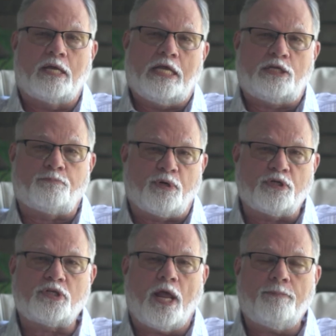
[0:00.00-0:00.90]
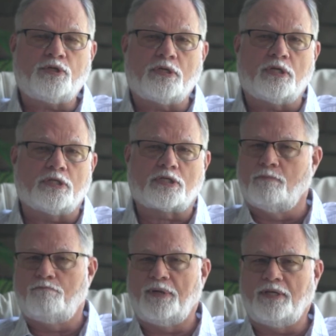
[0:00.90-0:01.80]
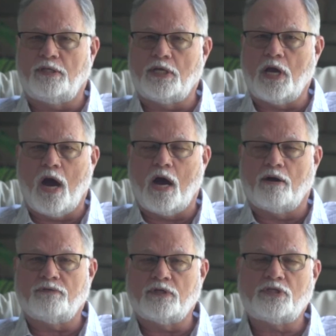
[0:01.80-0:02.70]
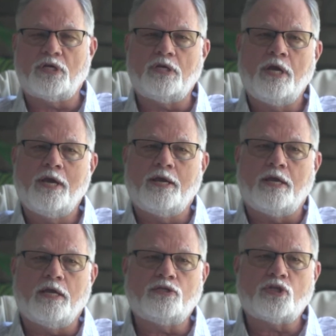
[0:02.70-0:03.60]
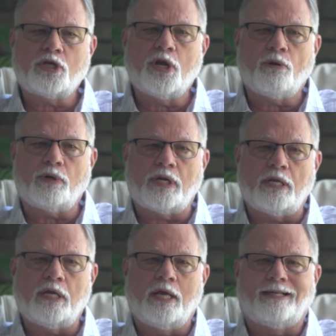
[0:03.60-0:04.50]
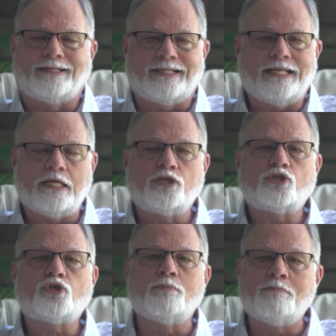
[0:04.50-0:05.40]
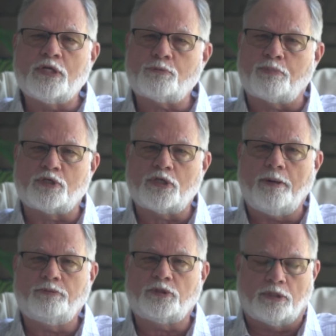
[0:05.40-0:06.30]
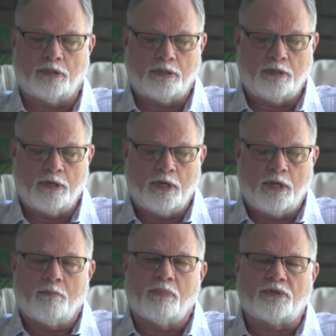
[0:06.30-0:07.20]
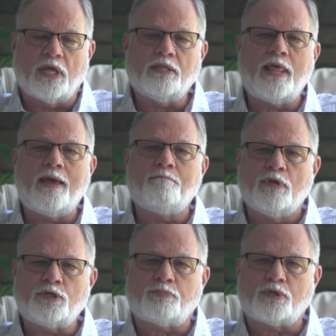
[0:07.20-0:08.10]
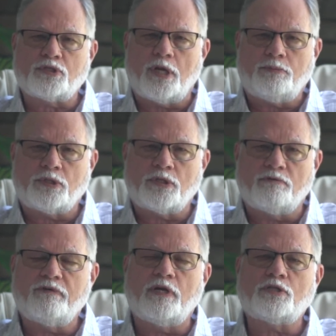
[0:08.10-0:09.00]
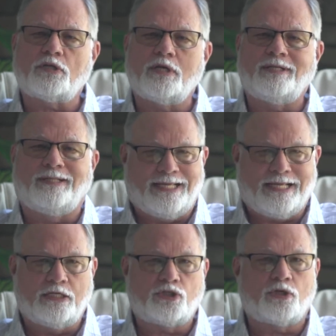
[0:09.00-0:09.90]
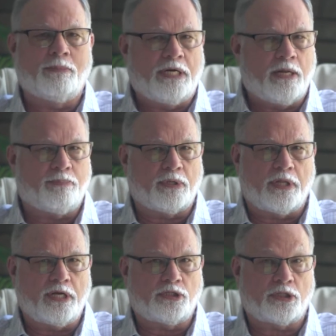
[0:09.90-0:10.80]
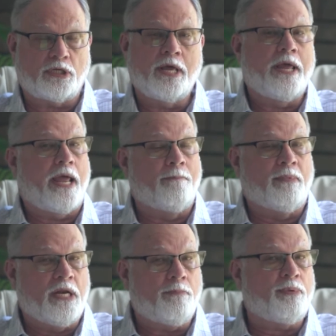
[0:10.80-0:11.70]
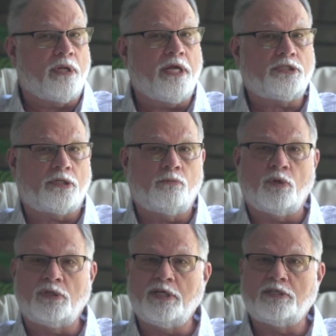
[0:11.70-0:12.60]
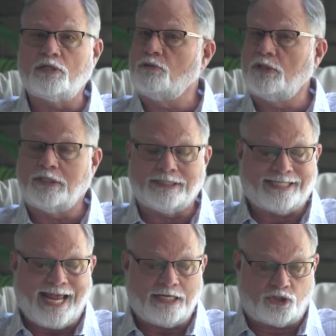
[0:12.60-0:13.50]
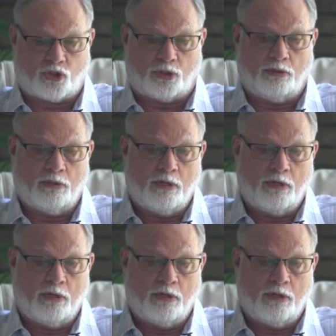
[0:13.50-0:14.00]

His perception is completely off. You see, insecurity leads to misperception. But then that misperception eventually leads to manipulation, and manipulation will lead to a disaster.